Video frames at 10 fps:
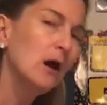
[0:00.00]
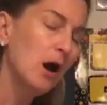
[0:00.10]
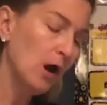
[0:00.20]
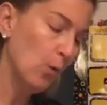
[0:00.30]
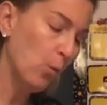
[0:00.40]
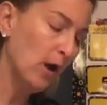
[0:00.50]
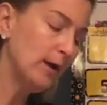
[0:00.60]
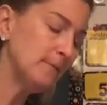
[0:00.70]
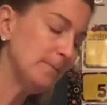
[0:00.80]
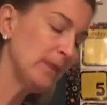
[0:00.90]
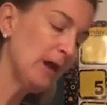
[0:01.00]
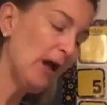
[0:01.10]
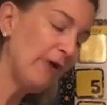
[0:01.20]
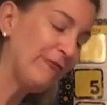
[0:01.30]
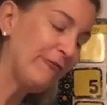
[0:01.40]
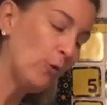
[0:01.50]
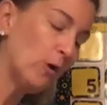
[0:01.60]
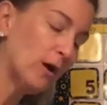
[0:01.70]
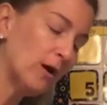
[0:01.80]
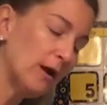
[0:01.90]
A 1, a
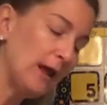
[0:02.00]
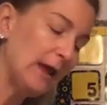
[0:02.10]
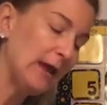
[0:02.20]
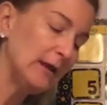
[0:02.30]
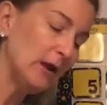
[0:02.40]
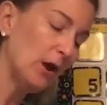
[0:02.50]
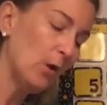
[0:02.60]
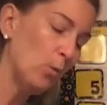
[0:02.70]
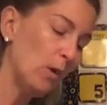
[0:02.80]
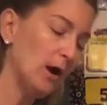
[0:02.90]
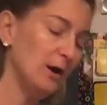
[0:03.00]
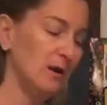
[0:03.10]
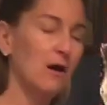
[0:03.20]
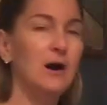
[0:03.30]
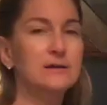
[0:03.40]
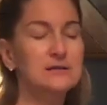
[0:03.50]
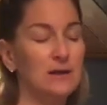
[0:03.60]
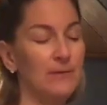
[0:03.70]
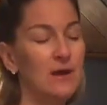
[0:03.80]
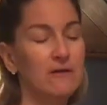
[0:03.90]
4, and a 1. Awesome.